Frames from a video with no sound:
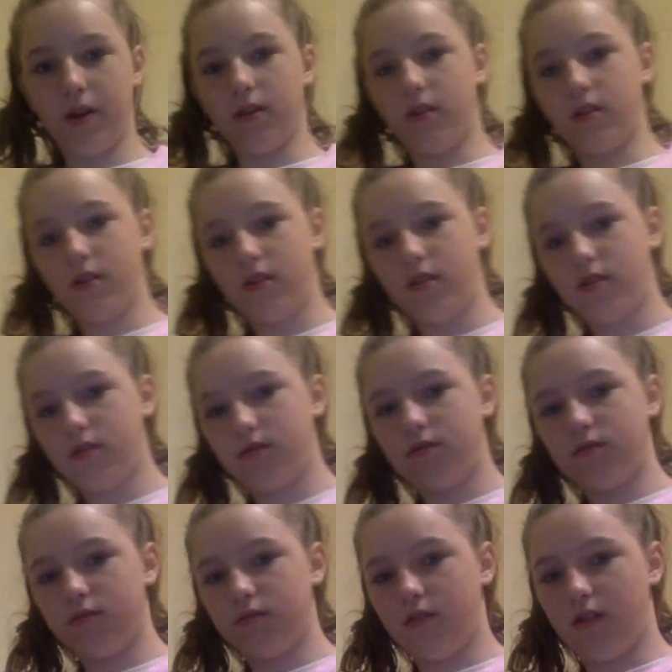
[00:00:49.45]
to, like,
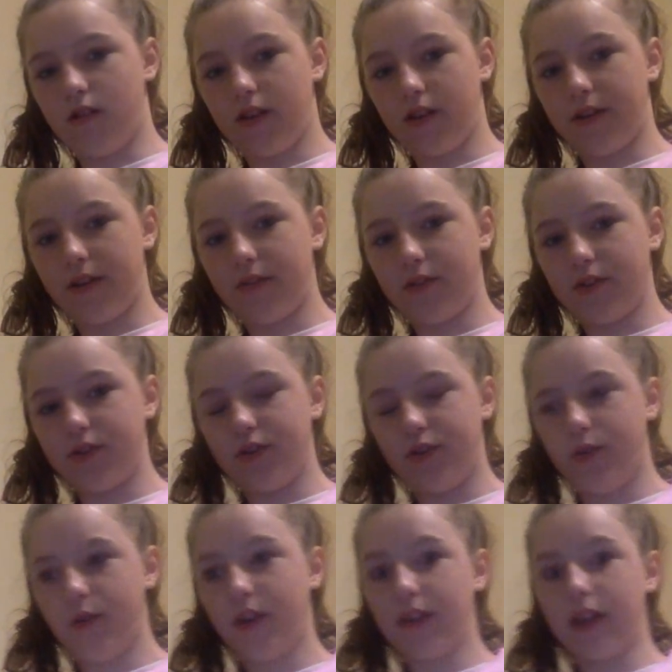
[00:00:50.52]
not give it to
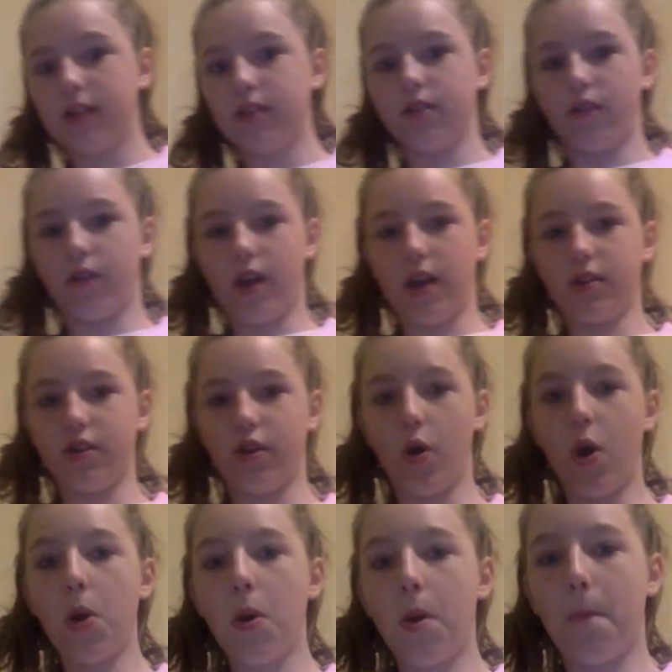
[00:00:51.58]
you, like, that's okay, too.
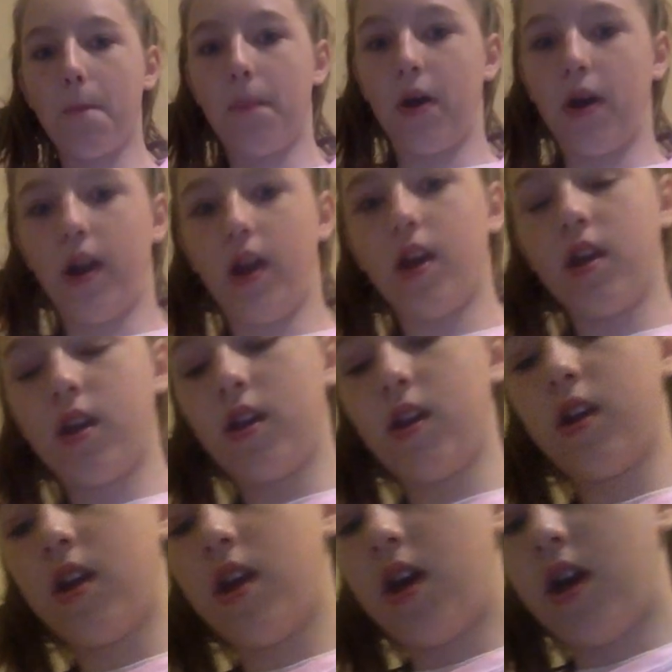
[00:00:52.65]
But
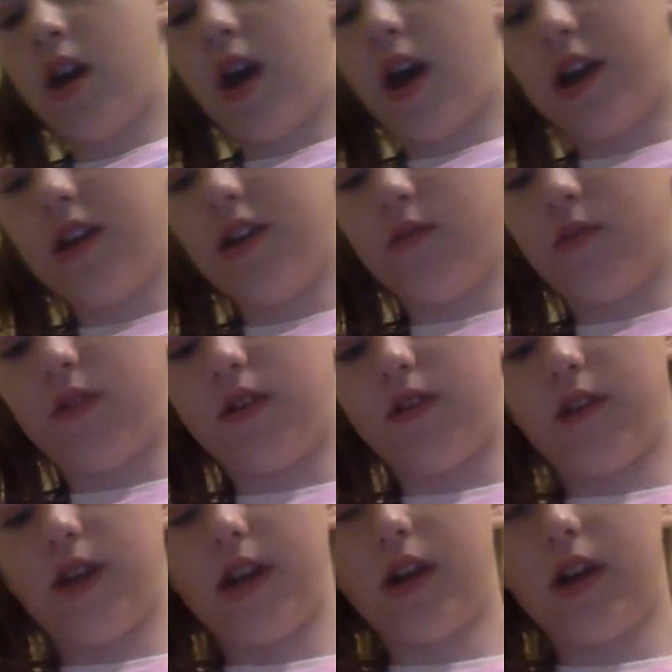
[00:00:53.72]
I didn't want to
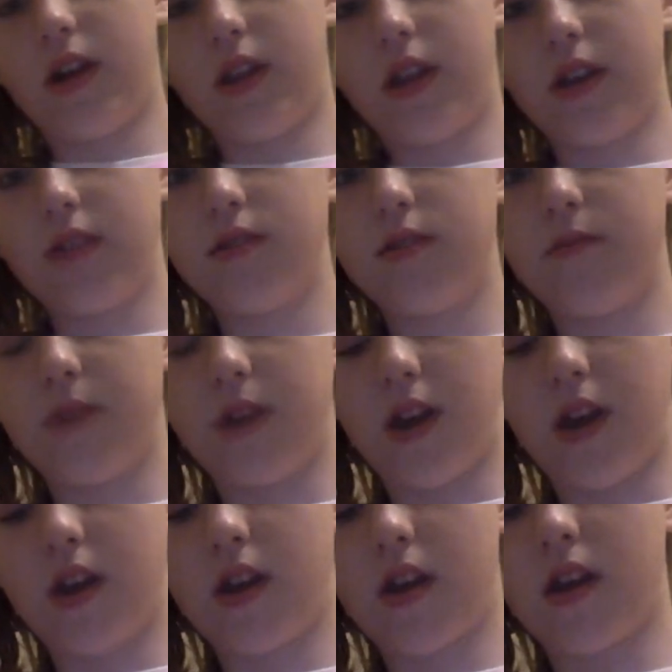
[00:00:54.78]
write all 1,000, but
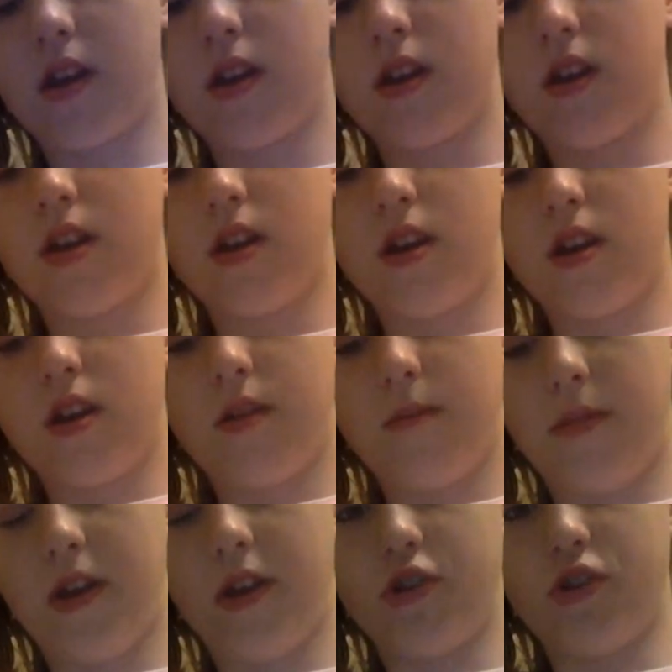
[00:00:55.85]

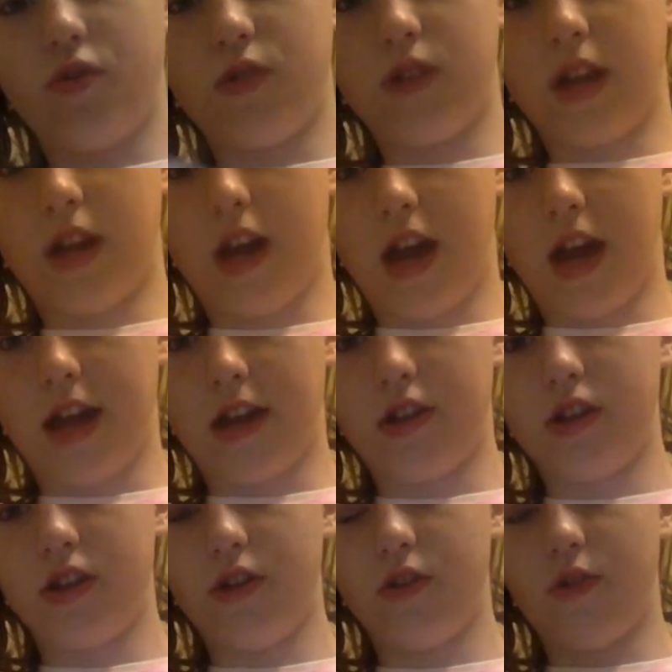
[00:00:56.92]
because you said I had
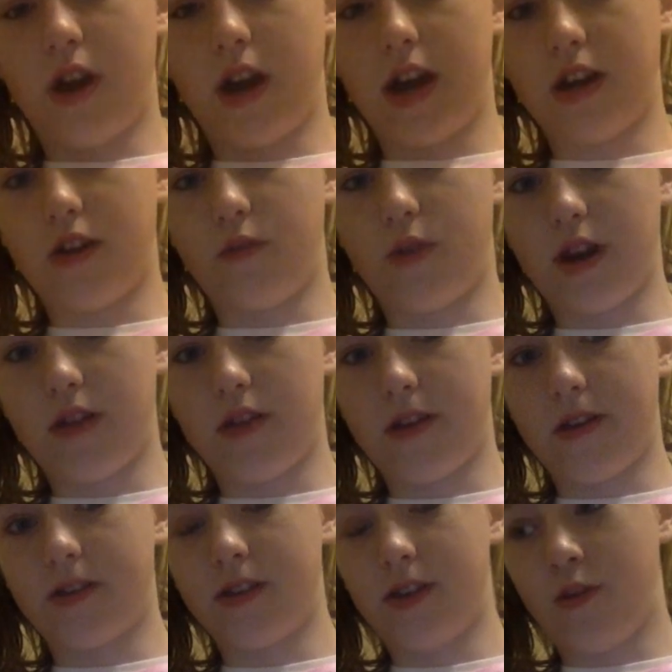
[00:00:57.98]
to write
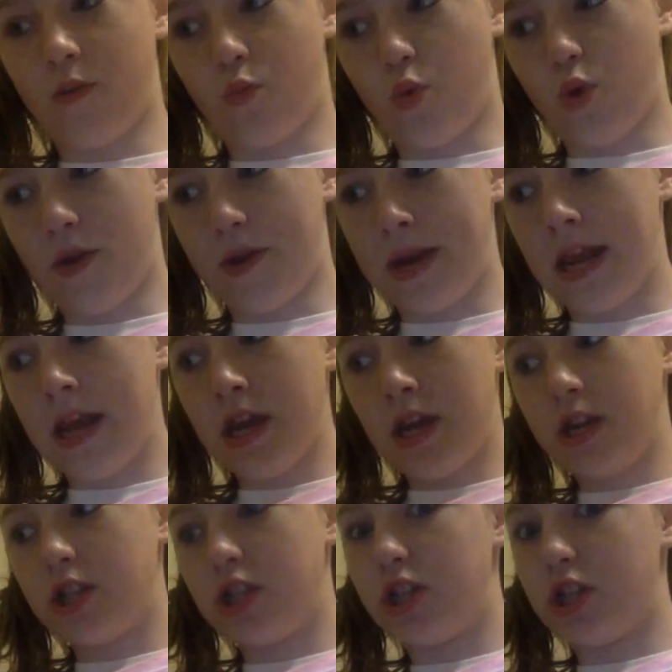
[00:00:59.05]
1,001.
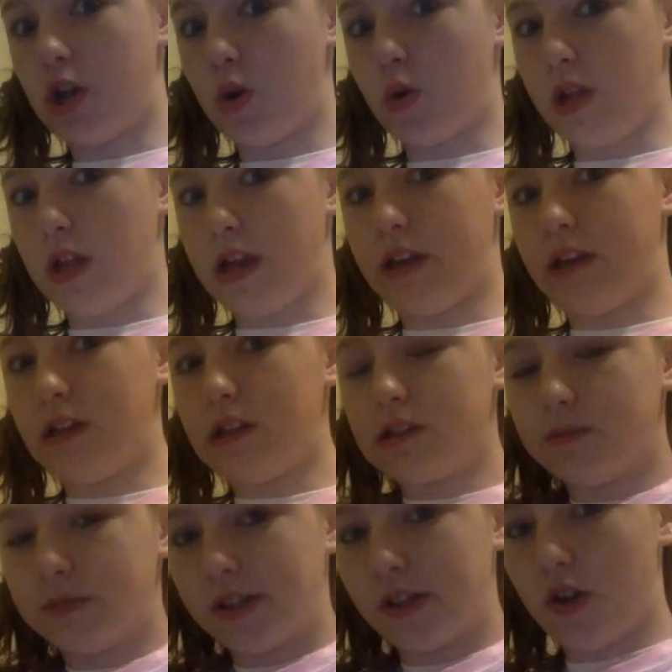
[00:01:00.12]
So, like,
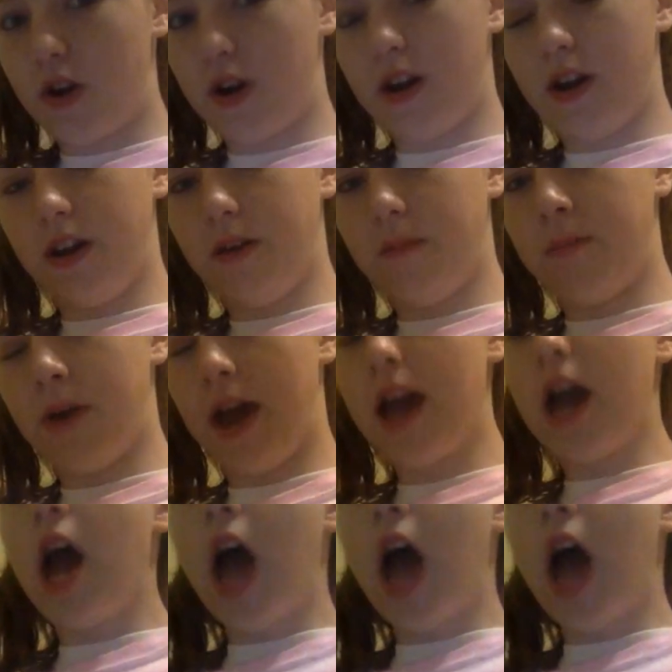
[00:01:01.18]
I'm sorry. But